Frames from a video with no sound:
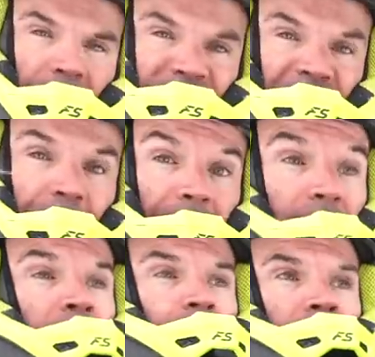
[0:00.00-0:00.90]
outside,
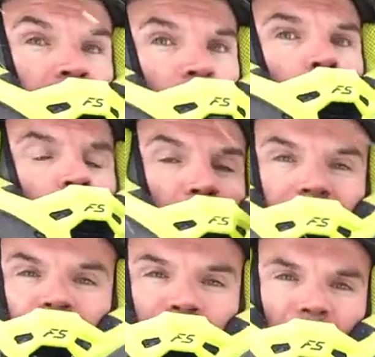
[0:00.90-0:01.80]
you know,
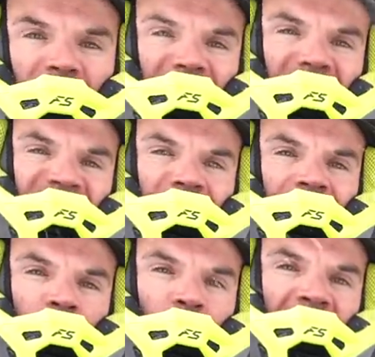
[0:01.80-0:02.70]
wearing a balaclava
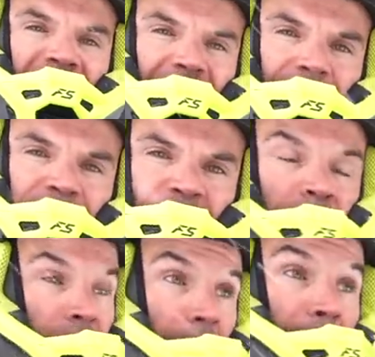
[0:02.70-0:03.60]
on the way
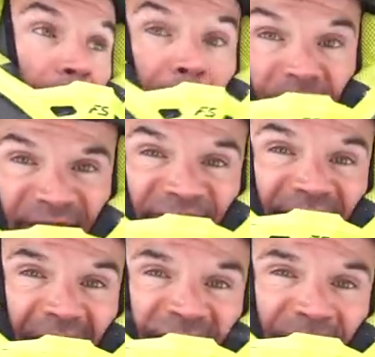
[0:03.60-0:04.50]
in, I'm a big
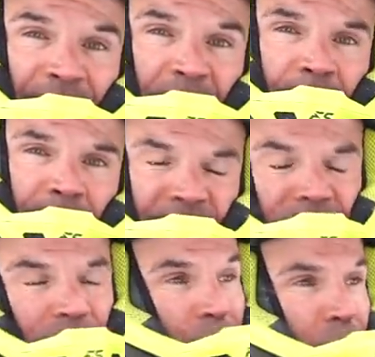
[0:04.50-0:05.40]
fan of it. But
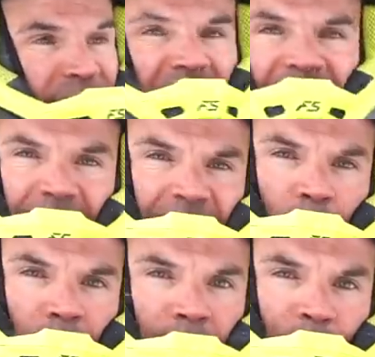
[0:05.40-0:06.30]
as soon as I get into
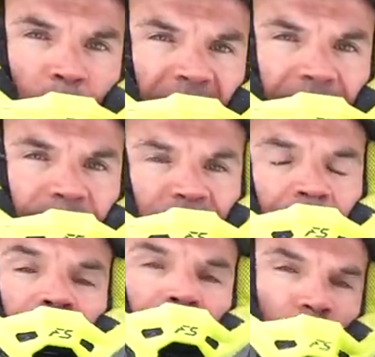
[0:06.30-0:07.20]
where I'm riding,
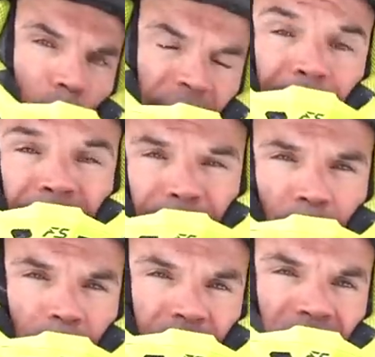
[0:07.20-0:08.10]
I'm gonna pull that big
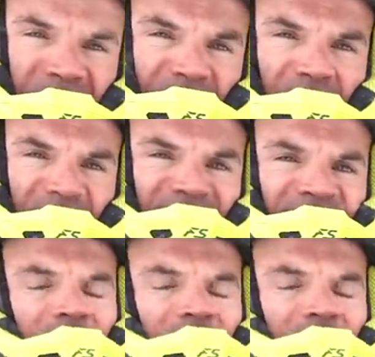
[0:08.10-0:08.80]
balaclava off.